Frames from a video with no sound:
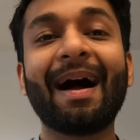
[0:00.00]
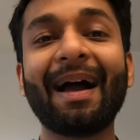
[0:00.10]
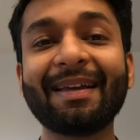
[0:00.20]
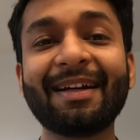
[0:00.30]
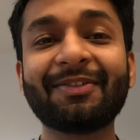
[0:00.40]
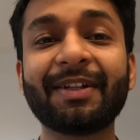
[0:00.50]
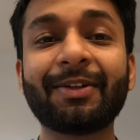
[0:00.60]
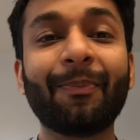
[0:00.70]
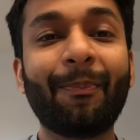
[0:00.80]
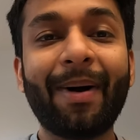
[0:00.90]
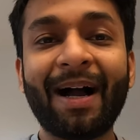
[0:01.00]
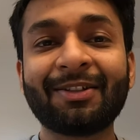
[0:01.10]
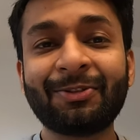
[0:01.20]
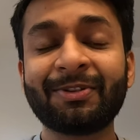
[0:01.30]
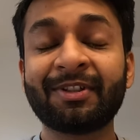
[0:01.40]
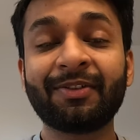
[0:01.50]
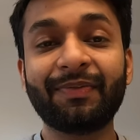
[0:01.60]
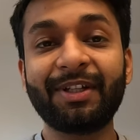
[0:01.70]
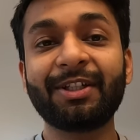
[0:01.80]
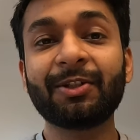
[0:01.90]
Hi guys, welcome back to another
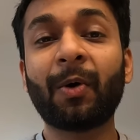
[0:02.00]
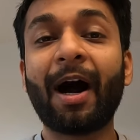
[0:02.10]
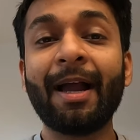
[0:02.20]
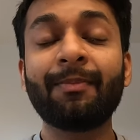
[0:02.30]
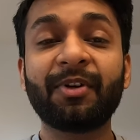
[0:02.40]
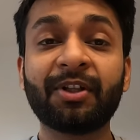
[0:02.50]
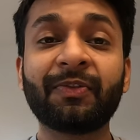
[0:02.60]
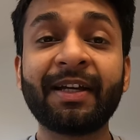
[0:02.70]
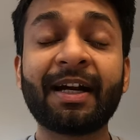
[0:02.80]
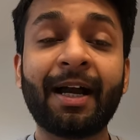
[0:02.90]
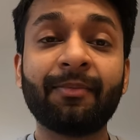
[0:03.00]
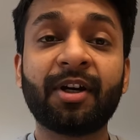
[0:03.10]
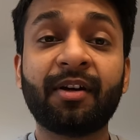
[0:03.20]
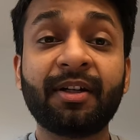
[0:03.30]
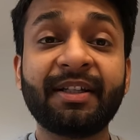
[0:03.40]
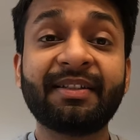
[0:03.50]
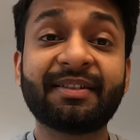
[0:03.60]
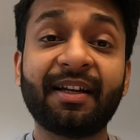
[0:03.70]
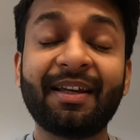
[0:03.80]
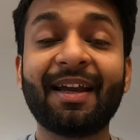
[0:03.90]
video. I'm Ritvik. I'm currently
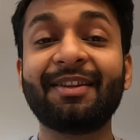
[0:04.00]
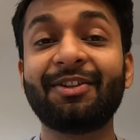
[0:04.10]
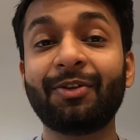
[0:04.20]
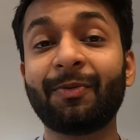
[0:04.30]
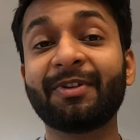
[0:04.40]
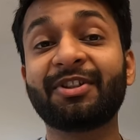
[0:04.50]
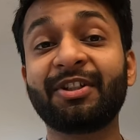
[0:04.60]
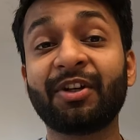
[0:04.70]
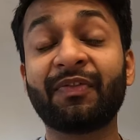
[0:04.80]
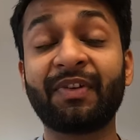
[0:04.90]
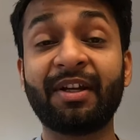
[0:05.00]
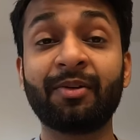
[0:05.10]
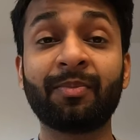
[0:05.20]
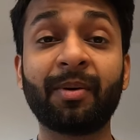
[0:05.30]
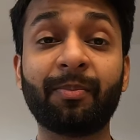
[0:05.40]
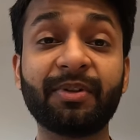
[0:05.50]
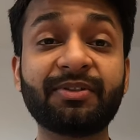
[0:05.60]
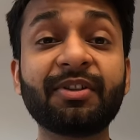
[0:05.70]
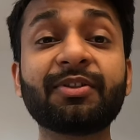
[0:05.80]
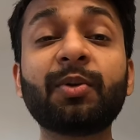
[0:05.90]
studying at the University of Edinburgh
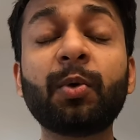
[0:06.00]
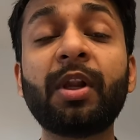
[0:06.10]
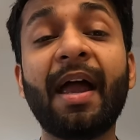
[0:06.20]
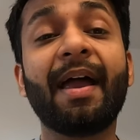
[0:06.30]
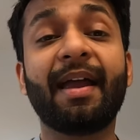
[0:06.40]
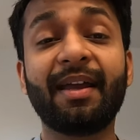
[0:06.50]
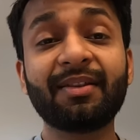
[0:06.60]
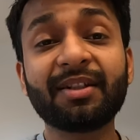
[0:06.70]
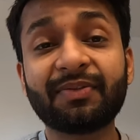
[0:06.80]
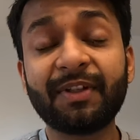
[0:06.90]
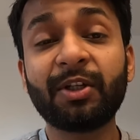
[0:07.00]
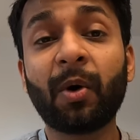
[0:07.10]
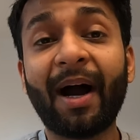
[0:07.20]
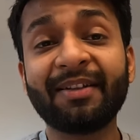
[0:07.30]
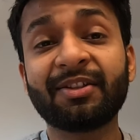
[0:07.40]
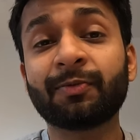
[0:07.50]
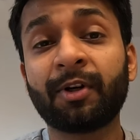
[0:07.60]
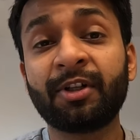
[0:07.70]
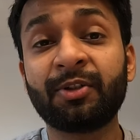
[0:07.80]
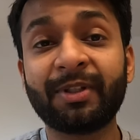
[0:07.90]
Business School. In this video, I just
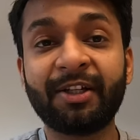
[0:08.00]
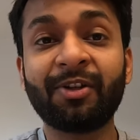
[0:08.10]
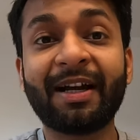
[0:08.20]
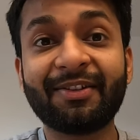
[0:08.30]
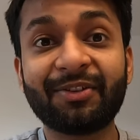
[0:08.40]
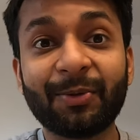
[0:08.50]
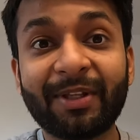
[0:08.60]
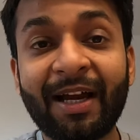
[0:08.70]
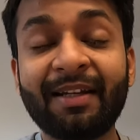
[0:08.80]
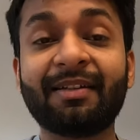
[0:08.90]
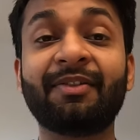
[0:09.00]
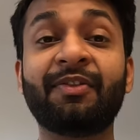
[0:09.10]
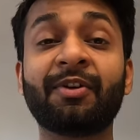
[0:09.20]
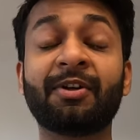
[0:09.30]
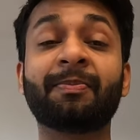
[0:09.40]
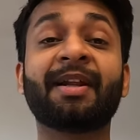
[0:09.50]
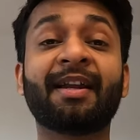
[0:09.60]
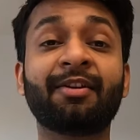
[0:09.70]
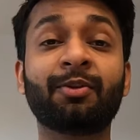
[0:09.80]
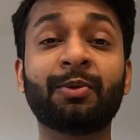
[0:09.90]
wanted to let you guys know that if you are
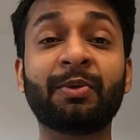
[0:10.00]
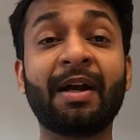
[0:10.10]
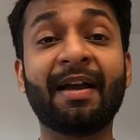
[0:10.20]
planning to